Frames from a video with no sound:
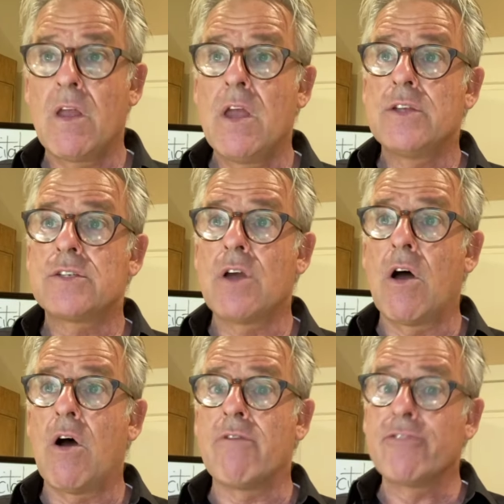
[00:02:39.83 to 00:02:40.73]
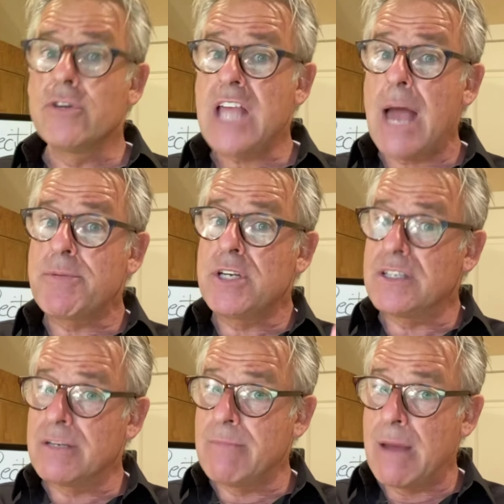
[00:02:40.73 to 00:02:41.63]
So first option
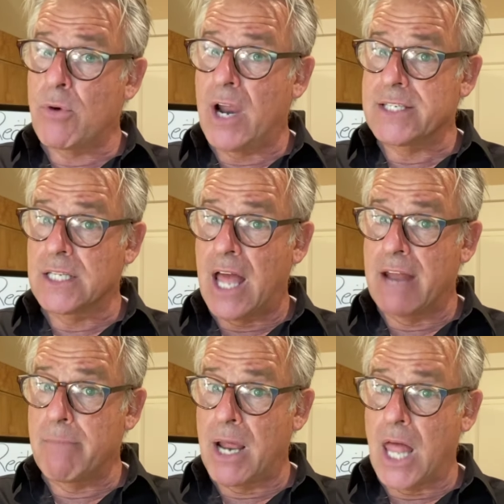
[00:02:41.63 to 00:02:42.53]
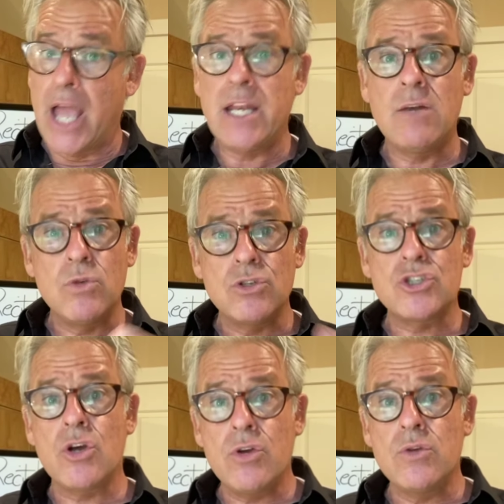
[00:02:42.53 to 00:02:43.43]
is to memorize it line by line, and we'll
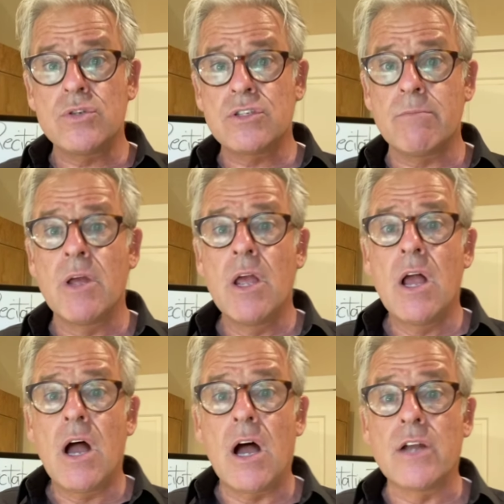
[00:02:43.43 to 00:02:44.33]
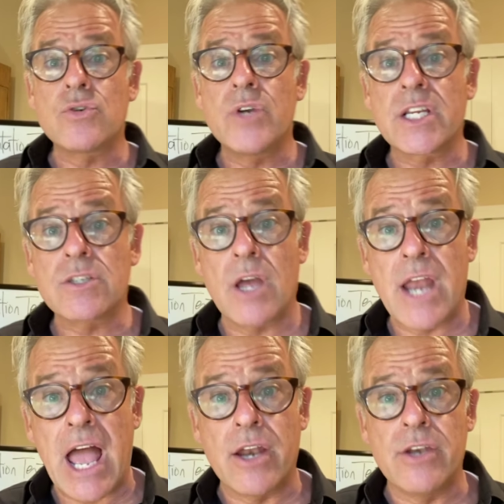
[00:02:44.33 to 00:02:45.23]
show you some tricks on
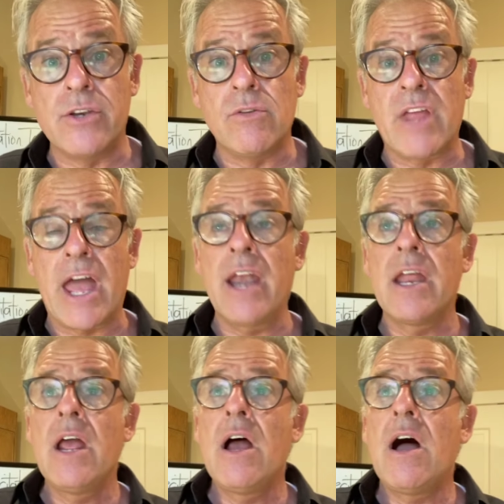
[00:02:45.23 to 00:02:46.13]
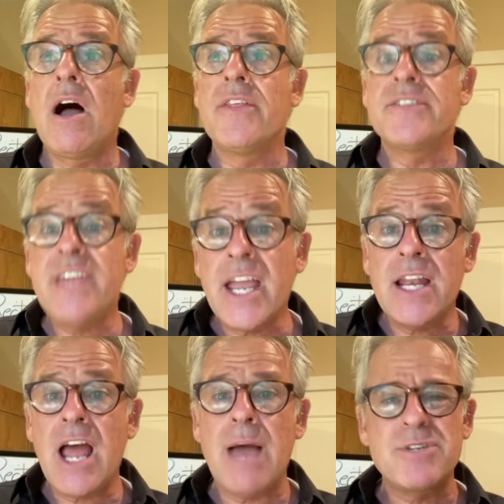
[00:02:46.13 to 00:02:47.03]
how to do that. The
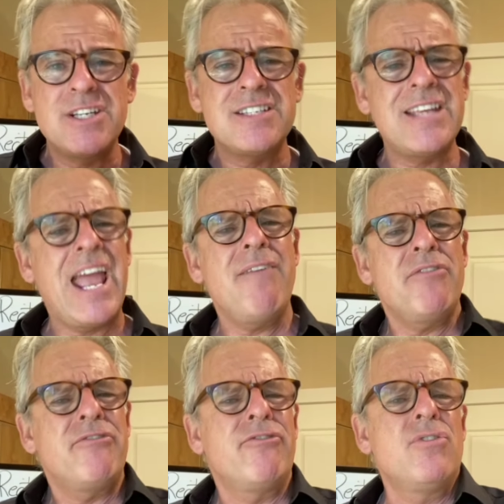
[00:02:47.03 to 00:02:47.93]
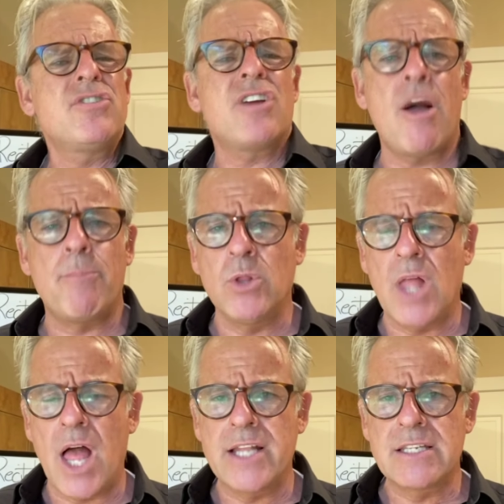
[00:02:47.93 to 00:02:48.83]
second option is to have the first couple
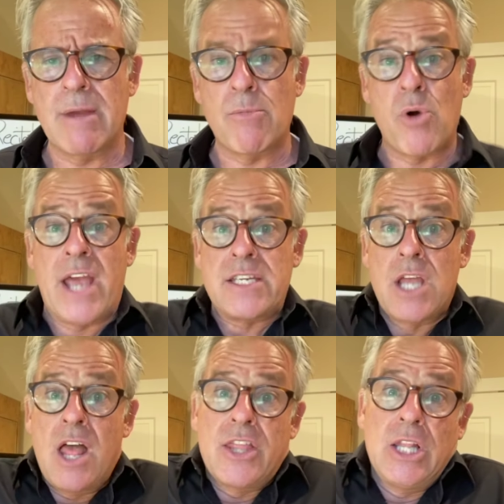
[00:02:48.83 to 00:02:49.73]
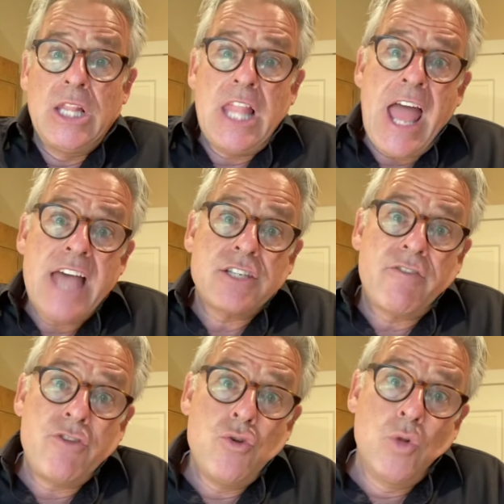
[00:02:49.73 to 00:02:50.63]
lines memorized, the last
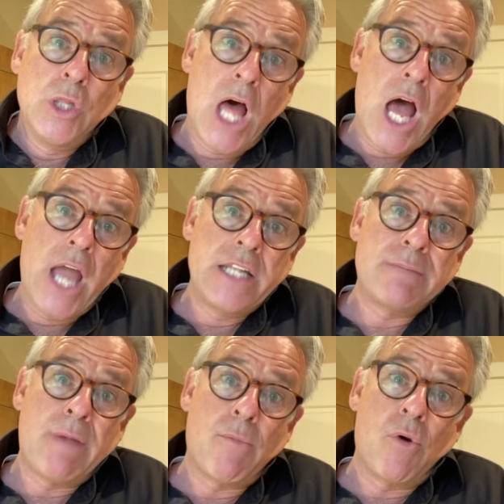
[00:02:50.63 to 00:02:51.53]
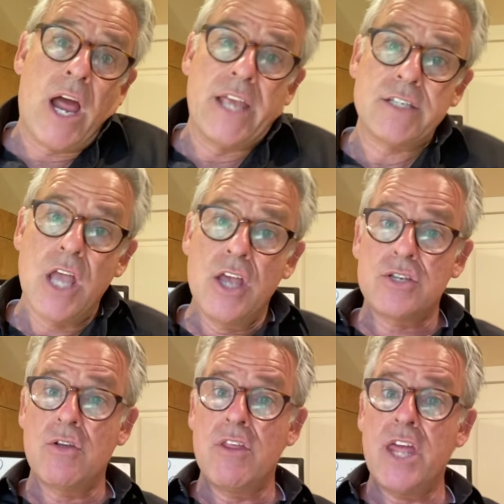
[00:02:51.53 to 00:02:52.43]
few lines memorized,
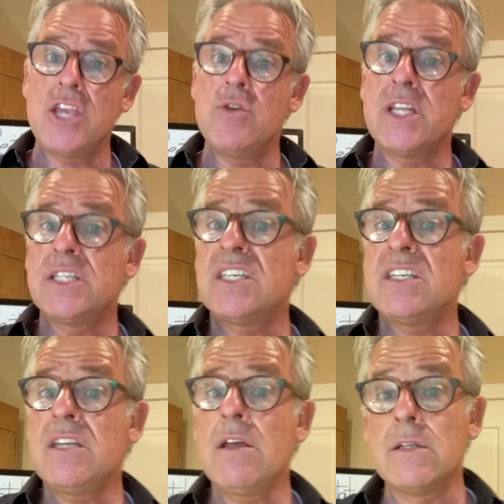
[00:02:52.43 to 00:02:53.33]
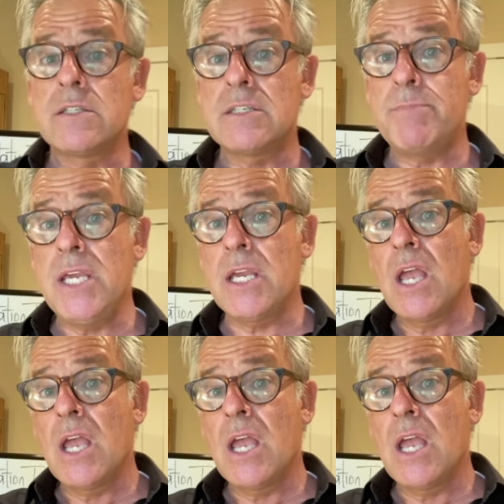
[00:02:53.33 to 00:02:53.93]
so that you can still speak